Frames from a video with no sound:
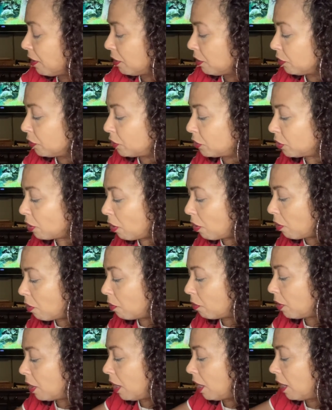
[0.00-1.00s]

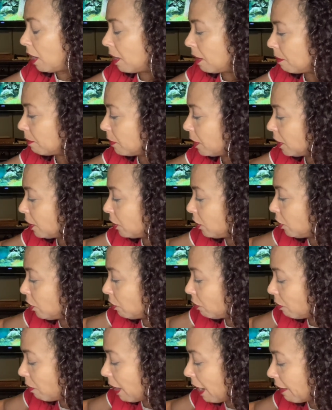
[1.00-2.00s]
So um,
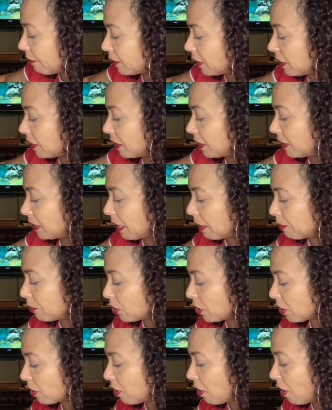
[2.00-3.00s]
you have the
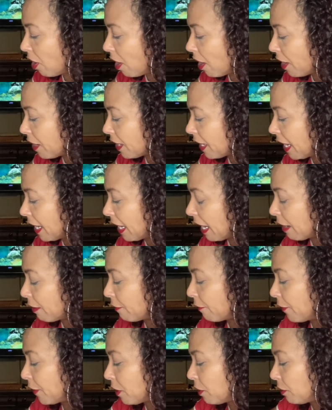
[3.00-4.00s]
deception card, and I
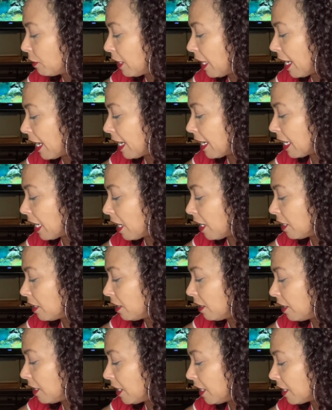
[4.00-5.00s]
feel like
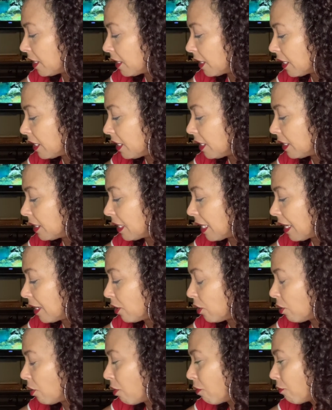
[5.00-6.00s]
this is that
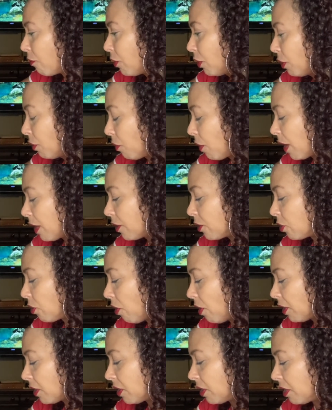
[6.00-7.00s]
you don't really want to
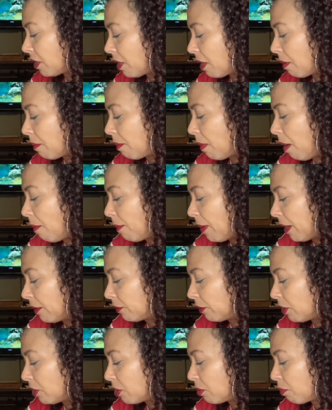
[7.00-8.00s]
talk to them about
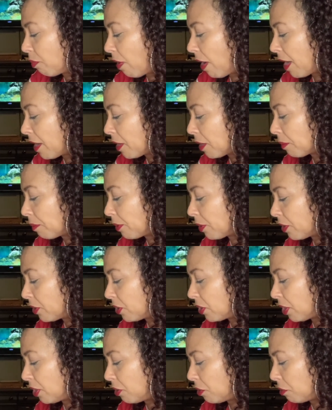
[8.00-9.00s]
this prior
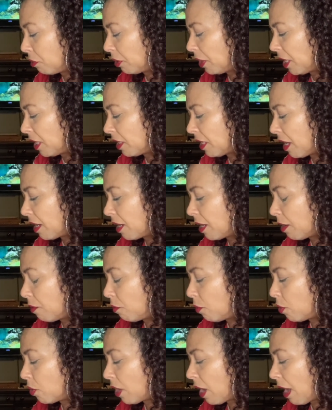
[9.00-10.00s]
person. You think that it
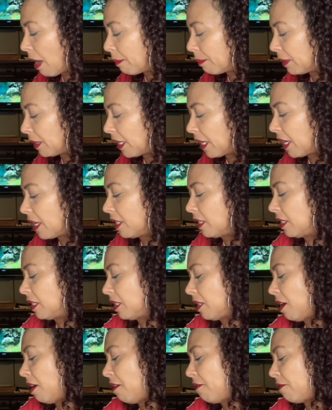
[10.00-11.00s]
will complicate
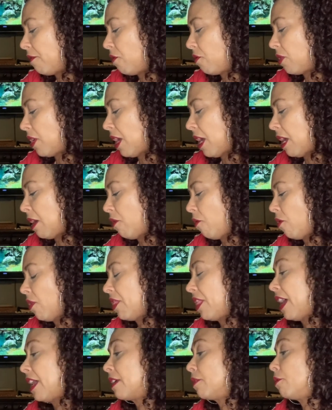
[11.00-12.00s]
stuff, okay, or
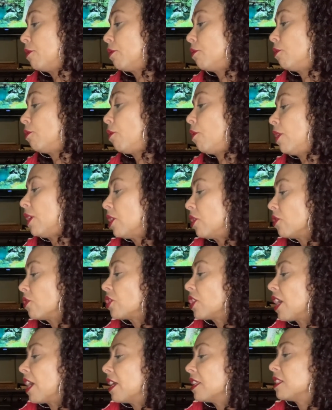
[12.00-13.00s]
that it would ruin your
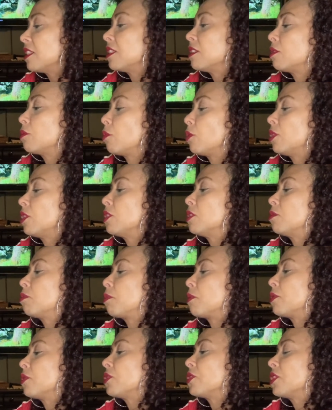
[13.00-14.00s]
chances with this
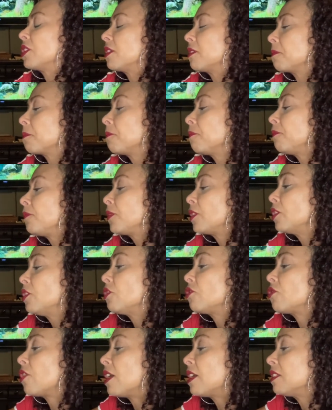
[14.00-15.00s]
person. You're
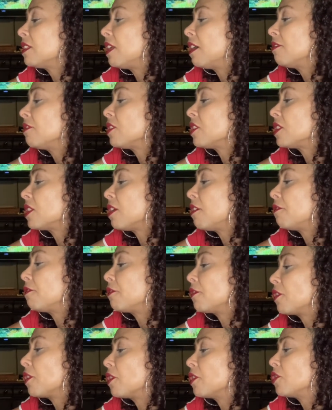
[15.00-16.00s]
trying to love yourself
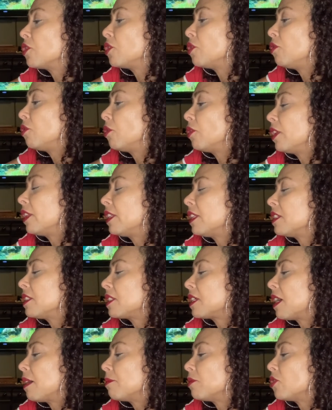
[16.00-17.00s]
first. You know that there's
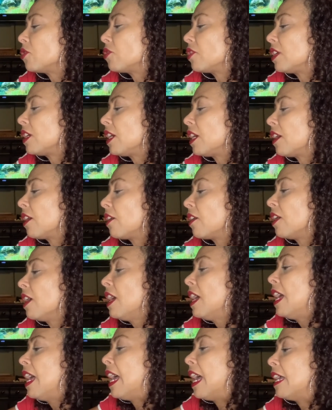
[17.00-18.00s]
chemistry here,
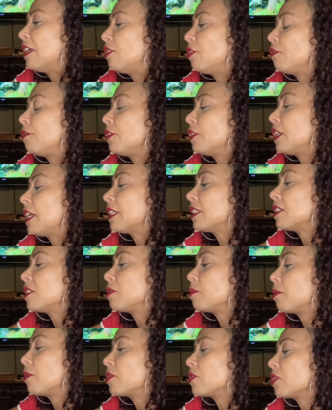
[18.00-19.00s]
and you feel like this
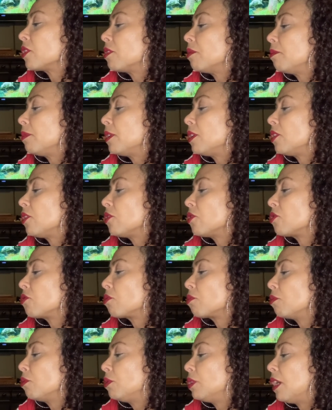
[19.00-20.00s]
person could be your
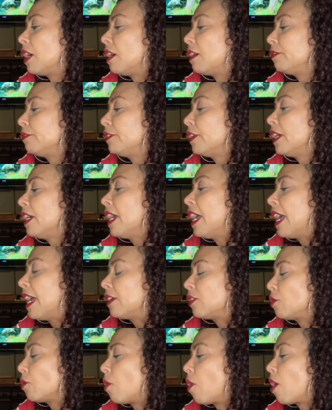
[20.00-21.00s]
true love,
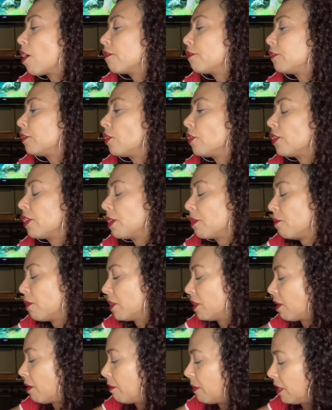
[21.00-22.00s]
and you are flirting
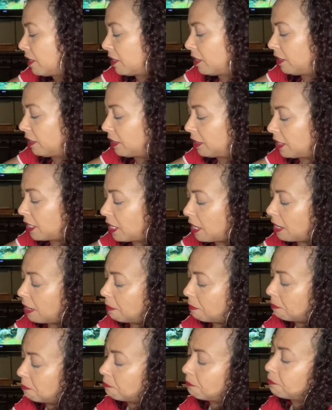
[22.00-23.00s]
with them at this
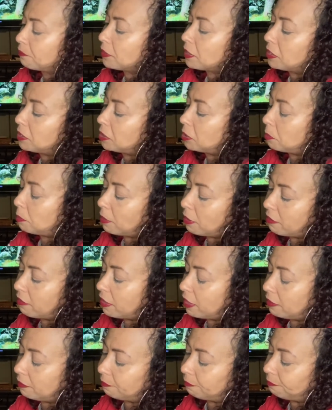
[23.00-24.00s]
time.
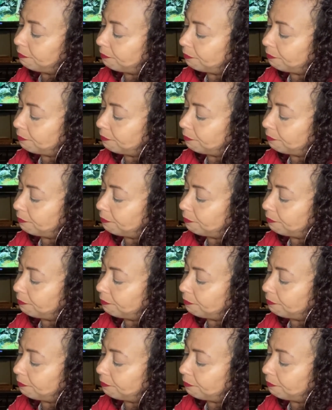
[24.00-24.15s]
Spirit.